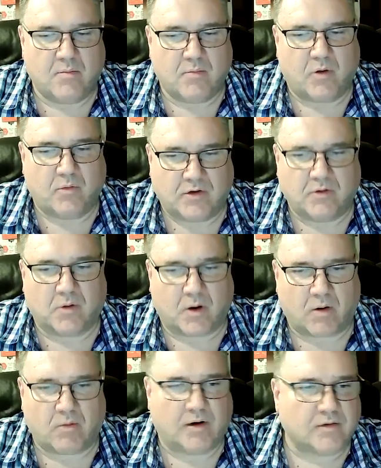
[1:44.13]
but we do
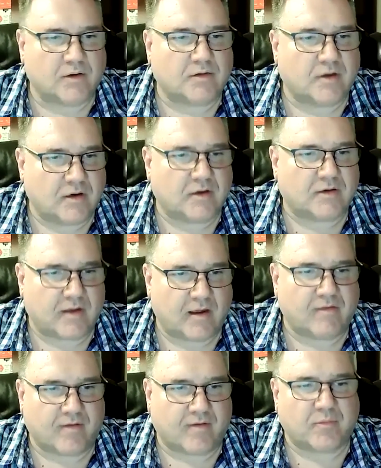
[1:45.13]
require that they
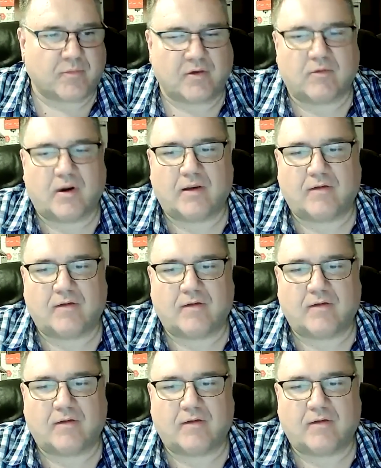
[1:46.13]
attend something, right?